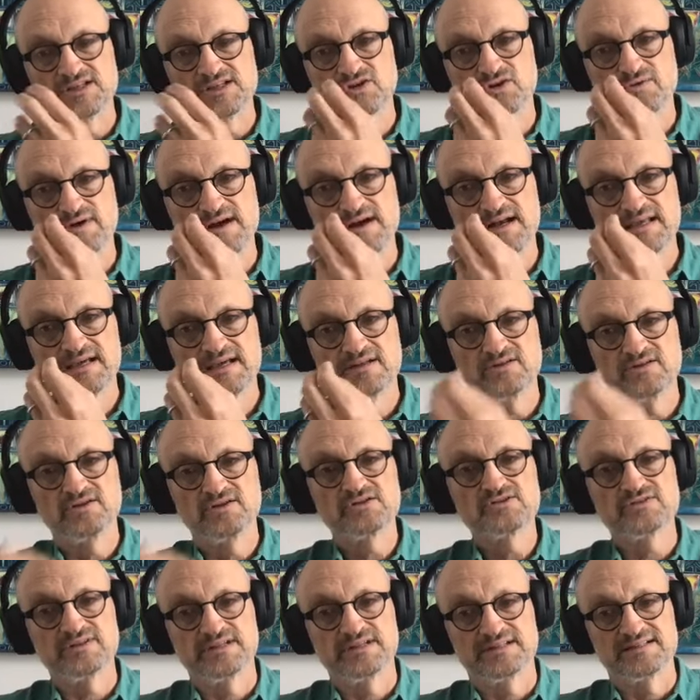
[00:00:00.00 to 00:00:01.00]
It's already
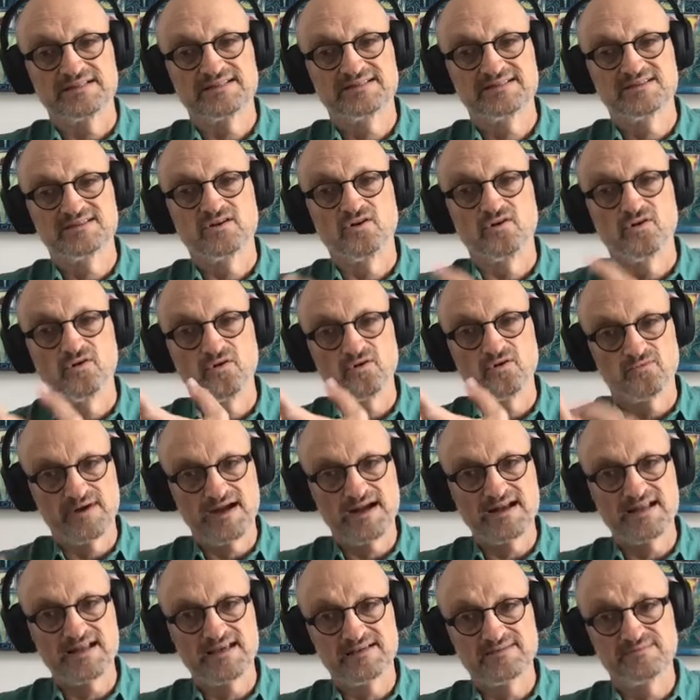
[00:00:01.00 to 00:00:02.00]
a nutrient,
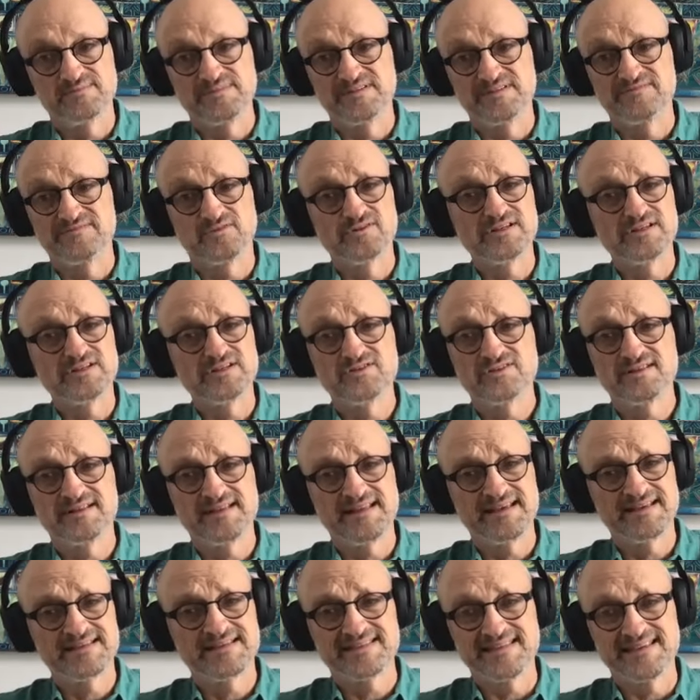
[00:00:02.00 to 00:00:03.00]
already, before you
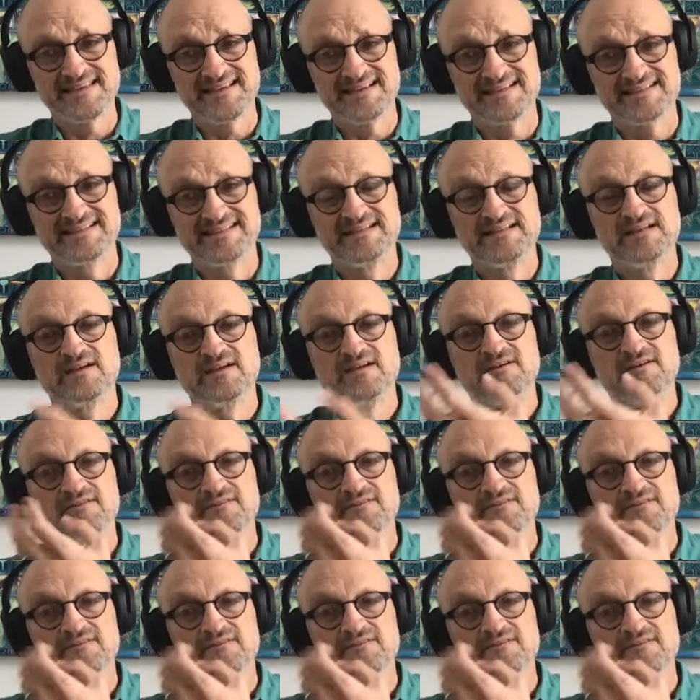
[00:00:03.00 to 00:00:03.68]
do the next thing.